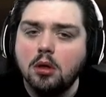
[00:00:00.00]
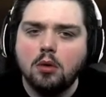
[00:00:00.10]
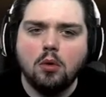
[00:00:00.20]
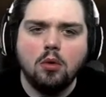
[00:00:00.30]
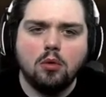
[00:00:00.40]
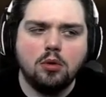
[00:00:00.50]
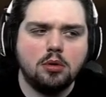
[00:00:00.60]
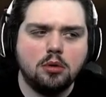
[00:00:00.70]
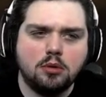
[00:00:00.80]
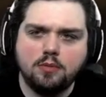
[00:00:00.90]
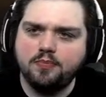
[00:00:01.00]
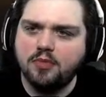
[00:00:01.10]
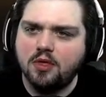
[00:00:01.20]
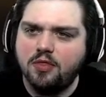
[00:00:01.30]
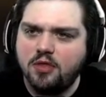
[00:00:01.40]
Oh.
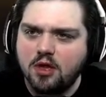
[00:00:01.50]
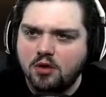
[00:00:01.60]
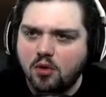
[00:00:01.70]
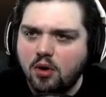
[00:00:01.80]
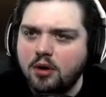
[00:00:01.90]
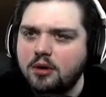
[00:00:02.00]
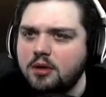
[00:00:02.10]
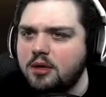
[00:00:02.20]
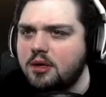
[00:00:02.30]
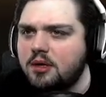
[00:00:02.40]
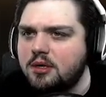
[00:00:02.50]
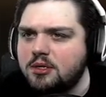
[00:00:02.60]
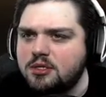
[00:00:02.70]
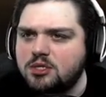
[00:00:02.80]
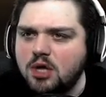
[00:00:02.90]
Theodore.
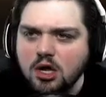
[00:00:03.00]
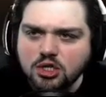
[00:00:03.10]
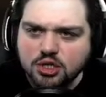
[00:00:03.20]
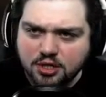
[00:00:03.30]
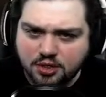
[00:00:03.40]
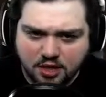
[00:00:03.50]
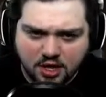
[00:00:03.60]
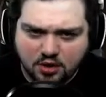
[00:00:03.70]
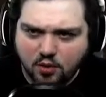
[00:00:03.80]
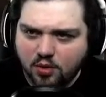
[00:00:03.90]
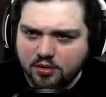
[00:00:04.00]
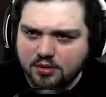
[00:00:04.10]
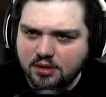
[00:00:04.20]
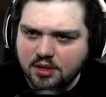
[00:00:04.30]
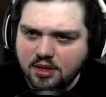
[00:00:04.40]
Sergeant Theodore.
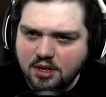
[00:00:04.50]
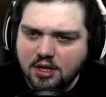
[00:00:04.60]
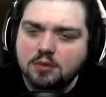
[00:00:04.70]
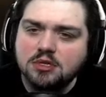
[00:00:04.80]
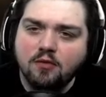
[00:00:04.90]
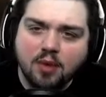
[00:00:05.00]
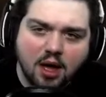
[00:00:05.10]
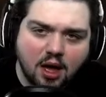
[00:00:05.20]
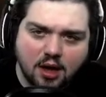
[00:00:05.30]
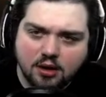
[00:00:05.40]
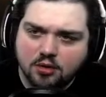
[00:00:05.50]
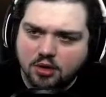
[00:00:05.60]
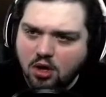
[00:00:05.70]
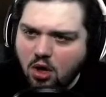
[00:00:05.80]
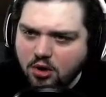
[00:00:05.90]
He was left behind on a
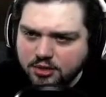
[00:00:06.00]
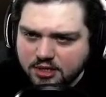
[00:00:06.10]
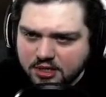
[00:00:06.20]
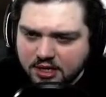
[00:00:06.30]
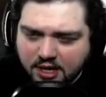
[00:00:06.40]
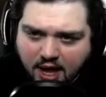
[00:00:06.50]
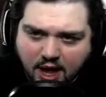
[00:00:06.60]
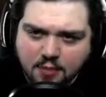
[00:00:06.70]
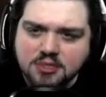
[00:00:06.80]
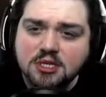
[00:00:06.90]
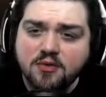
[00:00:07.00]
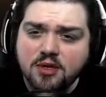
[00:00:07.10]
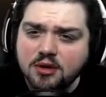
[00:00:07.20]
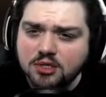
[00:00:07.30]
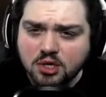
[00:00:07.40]
car seat in a cab 7
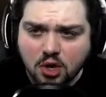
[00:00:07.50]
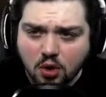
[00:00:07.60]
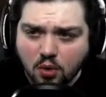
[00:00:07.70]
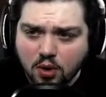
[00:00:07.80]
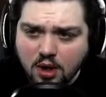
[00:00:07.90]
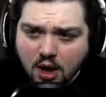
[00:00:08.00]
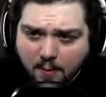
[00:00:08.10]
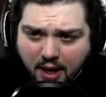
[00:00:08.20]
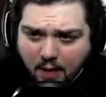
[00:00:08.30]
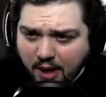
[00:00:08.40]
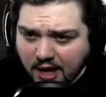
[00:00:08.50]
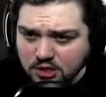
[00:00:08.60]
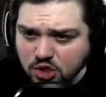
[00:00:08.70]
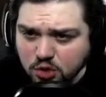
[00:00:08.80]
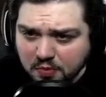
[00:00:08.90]
years ago by a
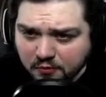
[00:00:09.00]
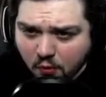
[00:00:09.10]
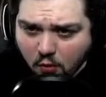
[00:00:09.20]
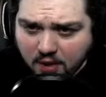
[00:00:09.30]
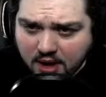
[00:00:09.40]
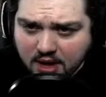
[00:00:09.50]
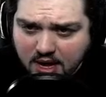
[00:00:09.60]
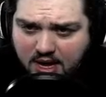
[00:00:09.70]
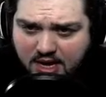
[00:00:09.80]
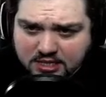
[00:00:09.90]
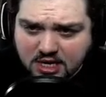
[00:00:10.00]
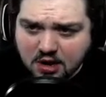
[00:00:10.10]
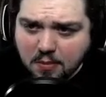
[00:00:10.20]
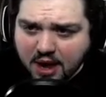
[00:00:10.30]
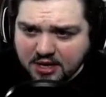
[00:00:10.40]
passenger before me. His
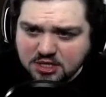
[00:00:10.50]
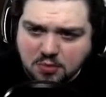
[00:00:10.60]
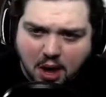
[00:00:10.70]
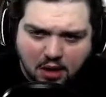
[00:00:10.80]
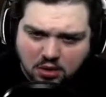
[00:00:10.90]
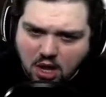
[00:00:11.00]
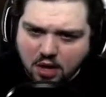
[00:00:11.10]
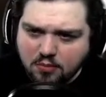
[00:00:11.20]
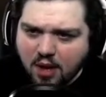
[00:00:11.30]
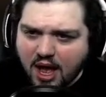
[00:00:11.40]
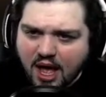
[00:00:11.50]
enigmatic smile caught my